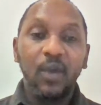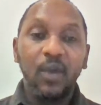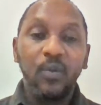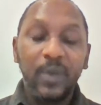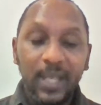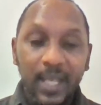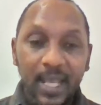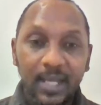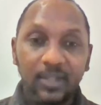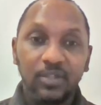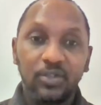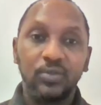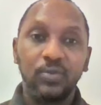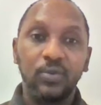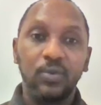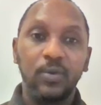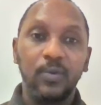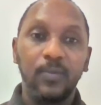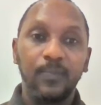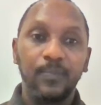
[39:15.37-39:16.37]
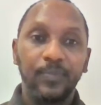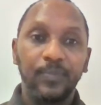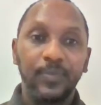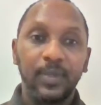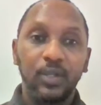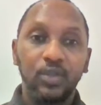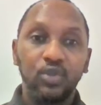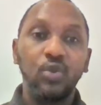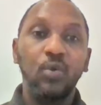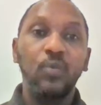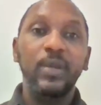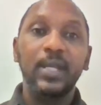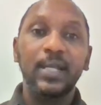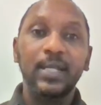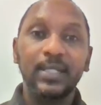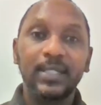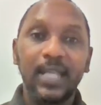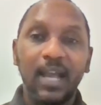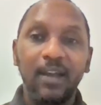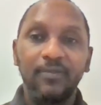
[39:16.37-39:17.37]
Now we get so. So
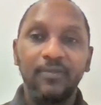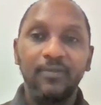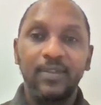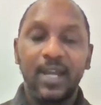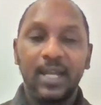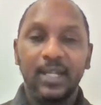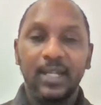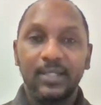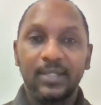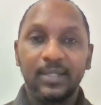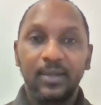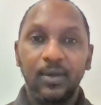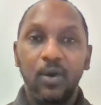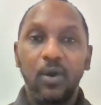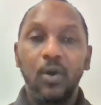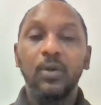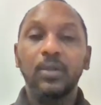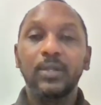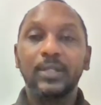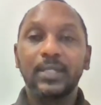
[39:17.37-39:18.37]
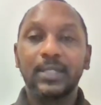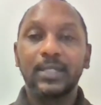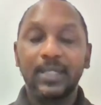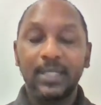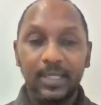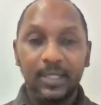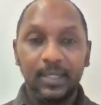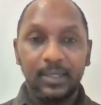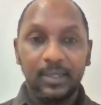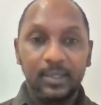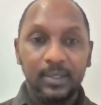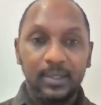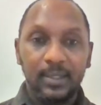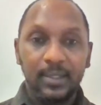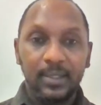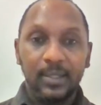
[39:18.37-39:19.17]
we reserve that until